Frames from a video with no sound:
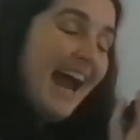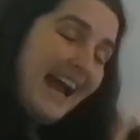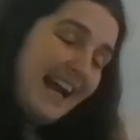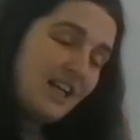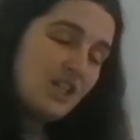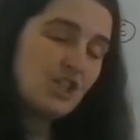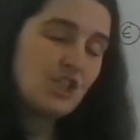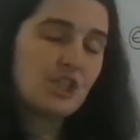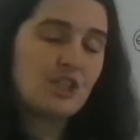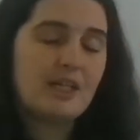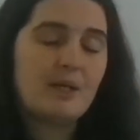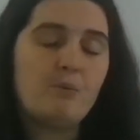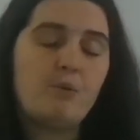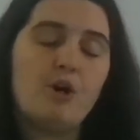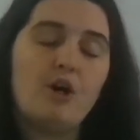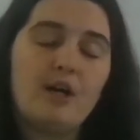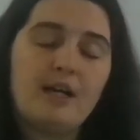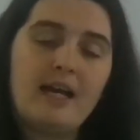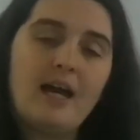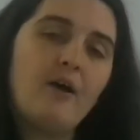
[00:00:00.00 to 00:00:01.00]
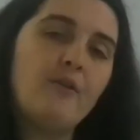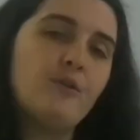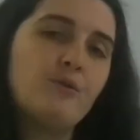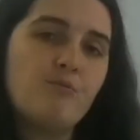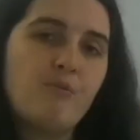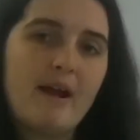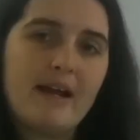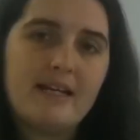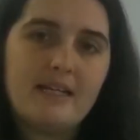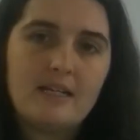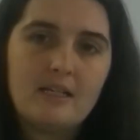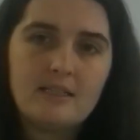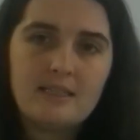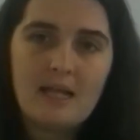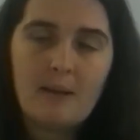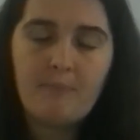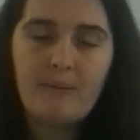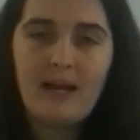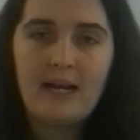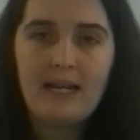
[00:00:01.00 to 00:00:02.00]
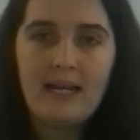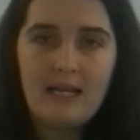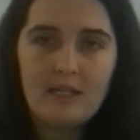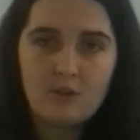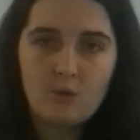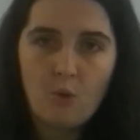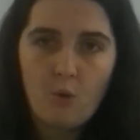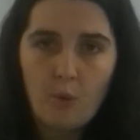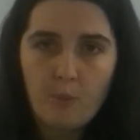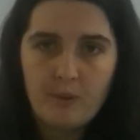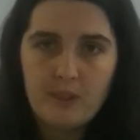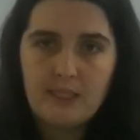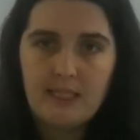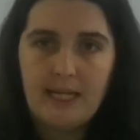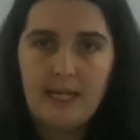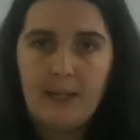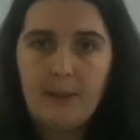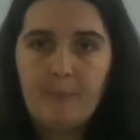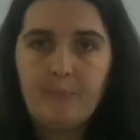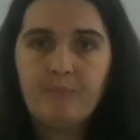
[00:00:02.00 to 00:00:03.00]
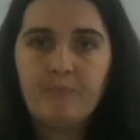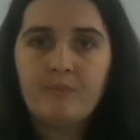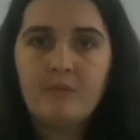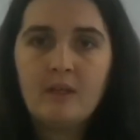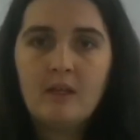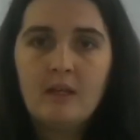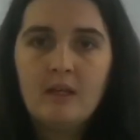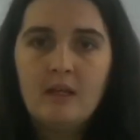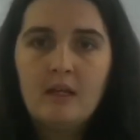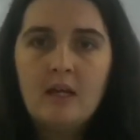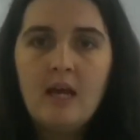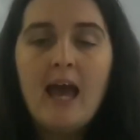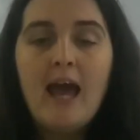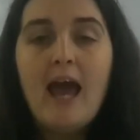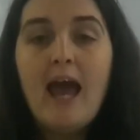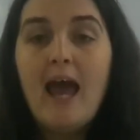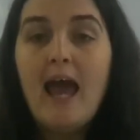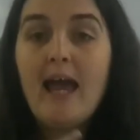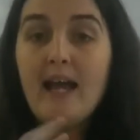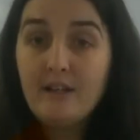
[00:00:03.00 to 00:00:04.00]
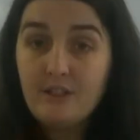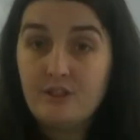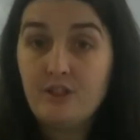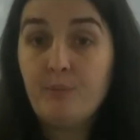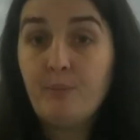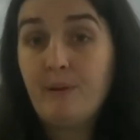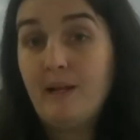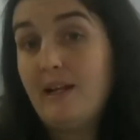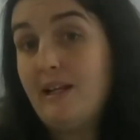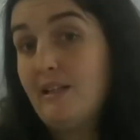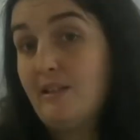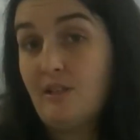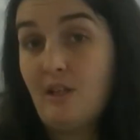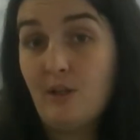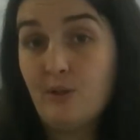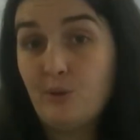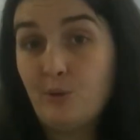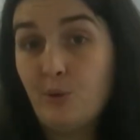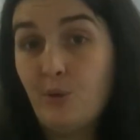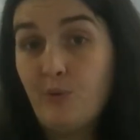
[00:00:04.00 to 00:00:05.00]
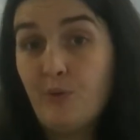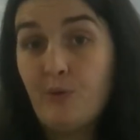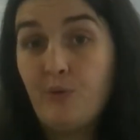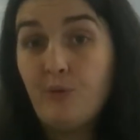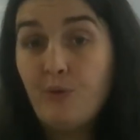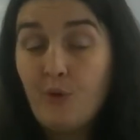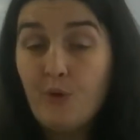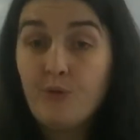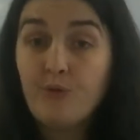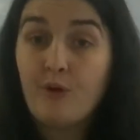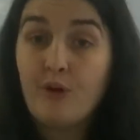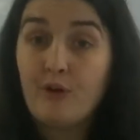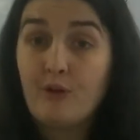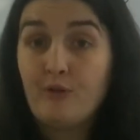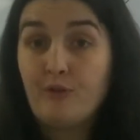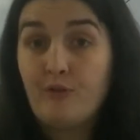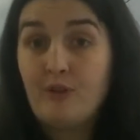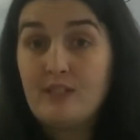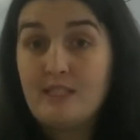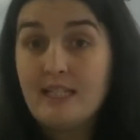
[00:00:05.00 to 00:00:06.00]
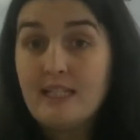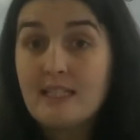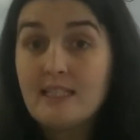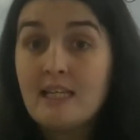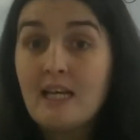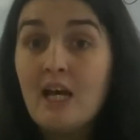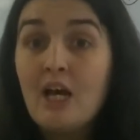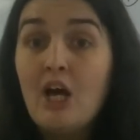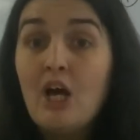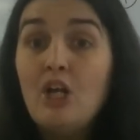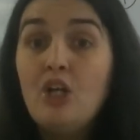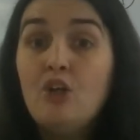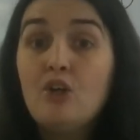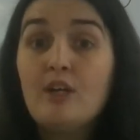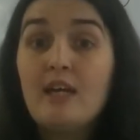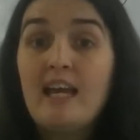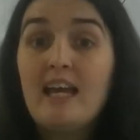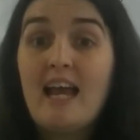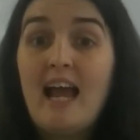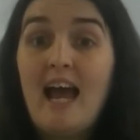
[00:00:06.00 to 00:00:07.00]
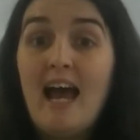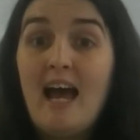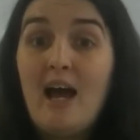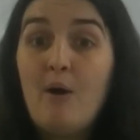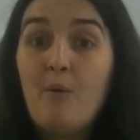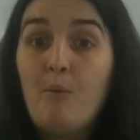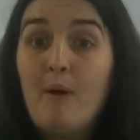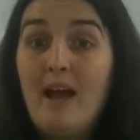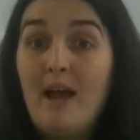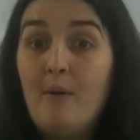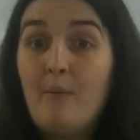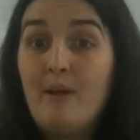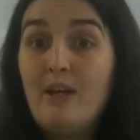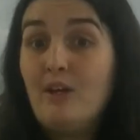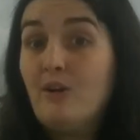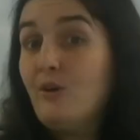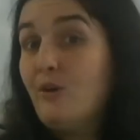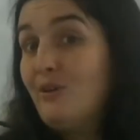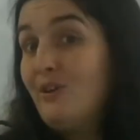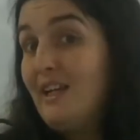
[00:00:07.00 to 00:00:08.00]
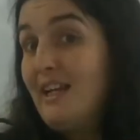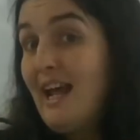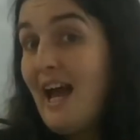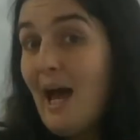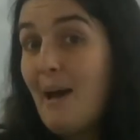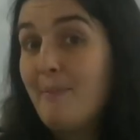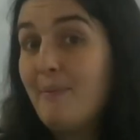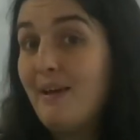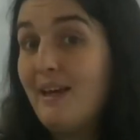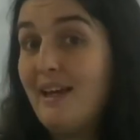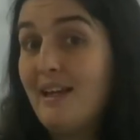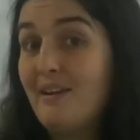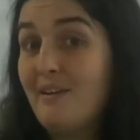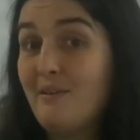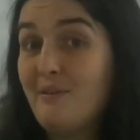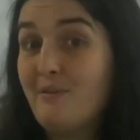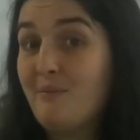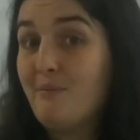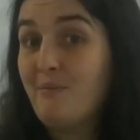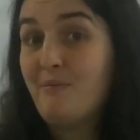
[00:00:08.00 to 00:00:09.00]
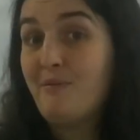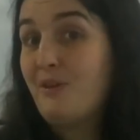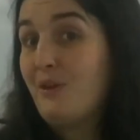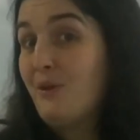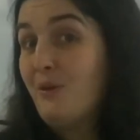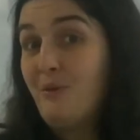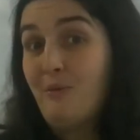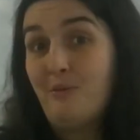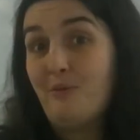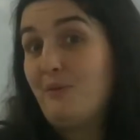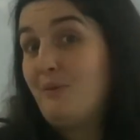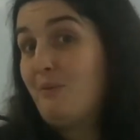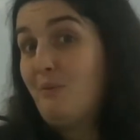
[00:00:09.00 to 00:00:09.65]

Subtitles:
actually work out the radius that planet is orbiting. Exoplanets are sort of the forefront of physics, looking at where we could inhabit in a few,